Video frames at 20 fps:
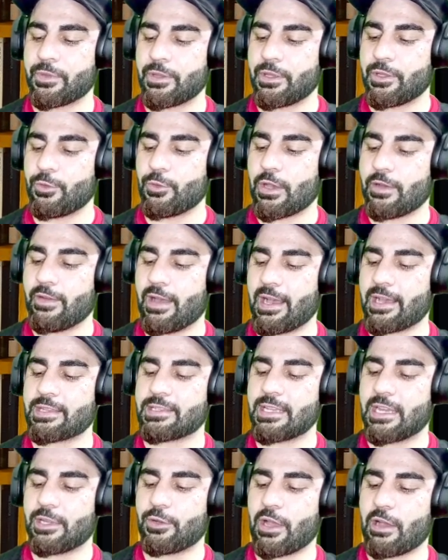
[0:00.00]
you have x
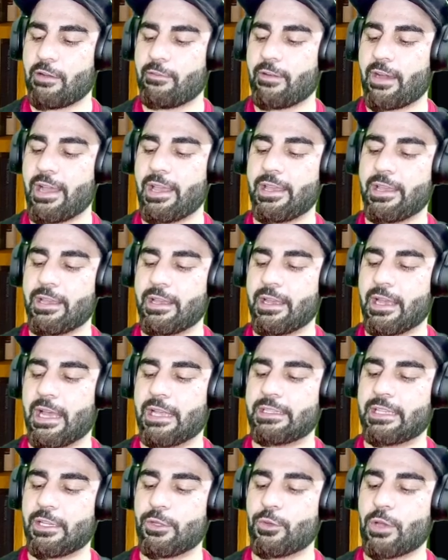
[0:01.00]
and you have y, and
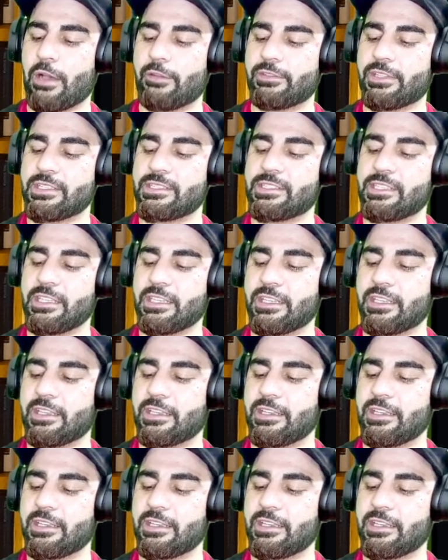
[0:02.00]
then you have this z.